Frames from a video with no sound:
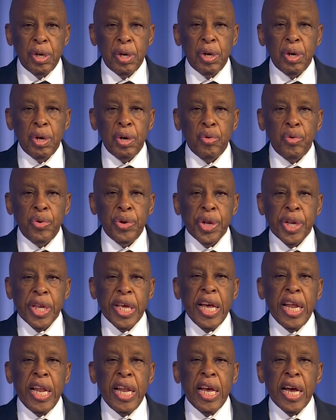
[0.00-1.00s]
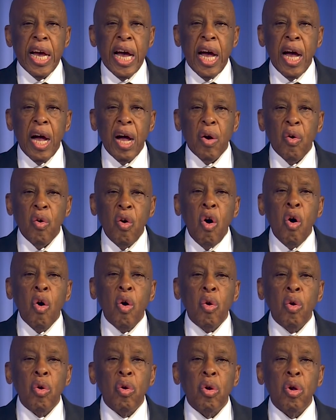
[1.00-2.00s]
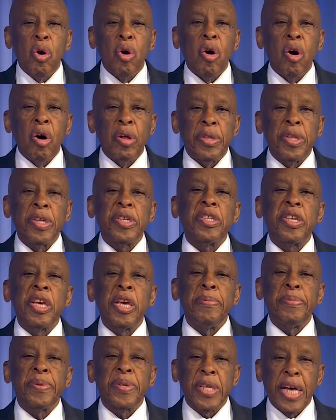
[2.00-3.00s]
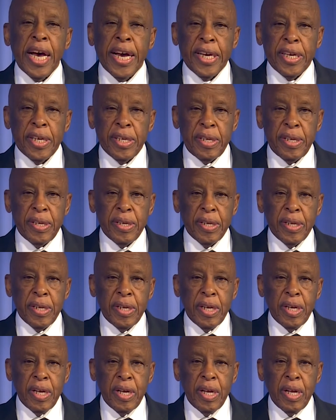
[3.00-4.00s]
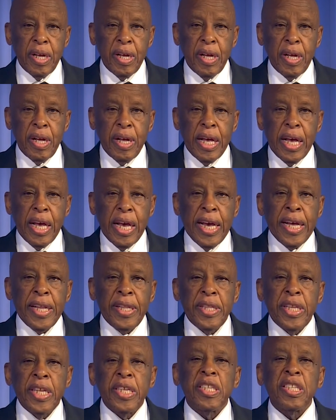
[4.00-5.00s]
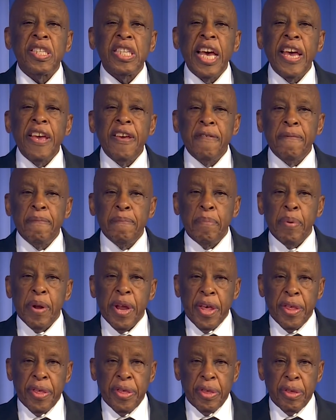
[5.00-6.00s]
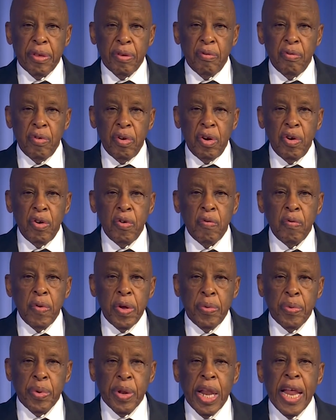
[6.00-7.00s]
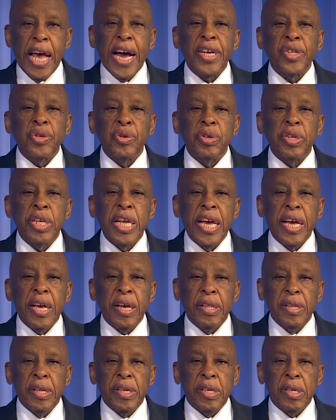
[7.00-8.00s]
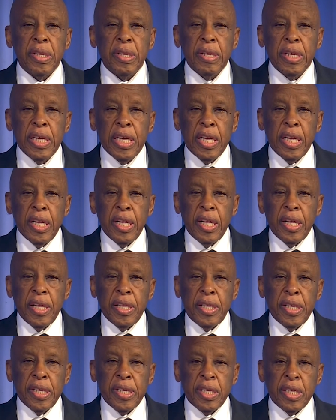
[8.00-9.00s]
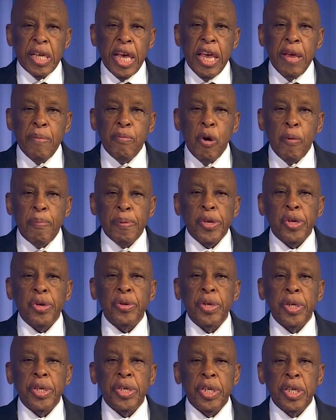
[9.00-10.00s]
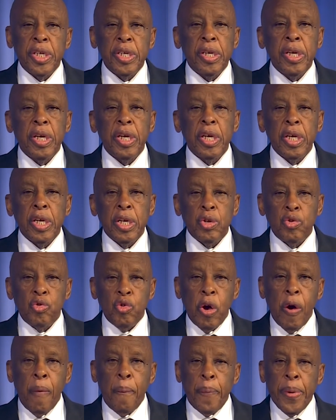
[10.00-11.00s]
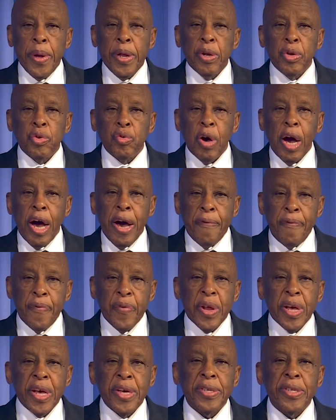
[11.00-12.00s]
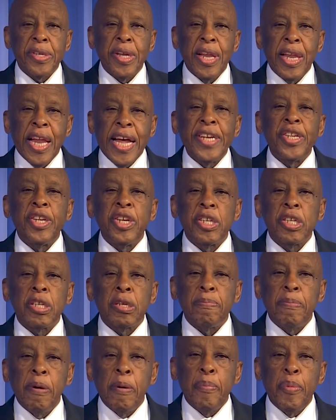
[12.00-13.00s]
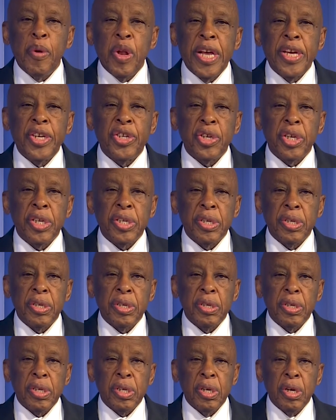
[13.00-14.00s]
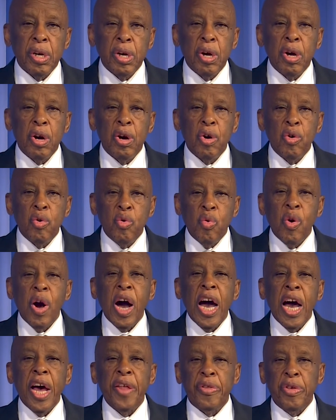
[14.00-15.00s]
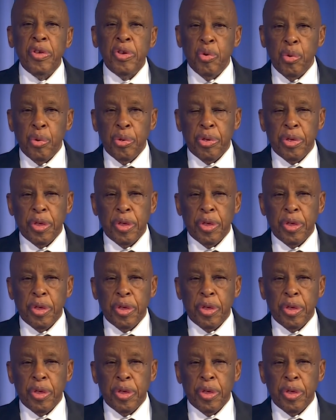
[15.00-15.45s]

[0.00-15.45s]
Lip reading: We really are all on the same side. In the same breath, we would like to take the same opportunity to appeal to Africa's largest population, who are the youth.